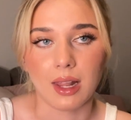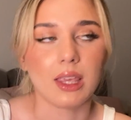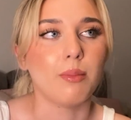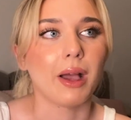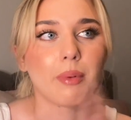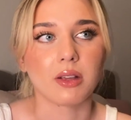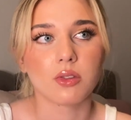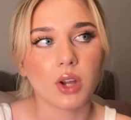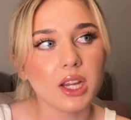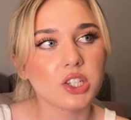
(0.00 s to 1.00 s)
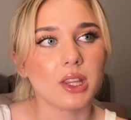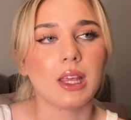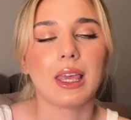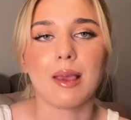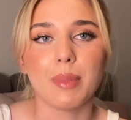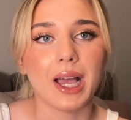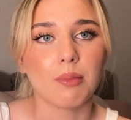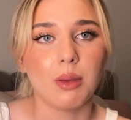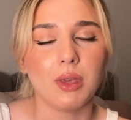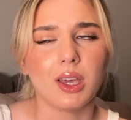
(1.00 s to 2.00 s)
Like, he backpacked through Asia and then he came back
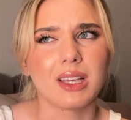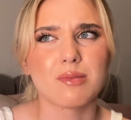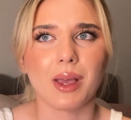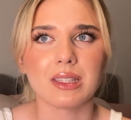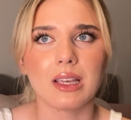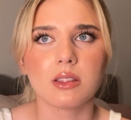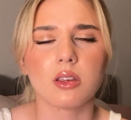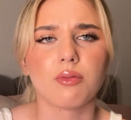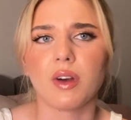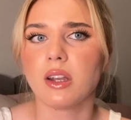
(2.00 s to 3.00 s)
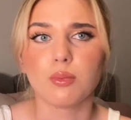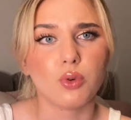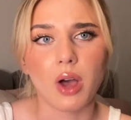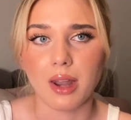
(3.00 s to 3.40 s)
maybe expecting to find more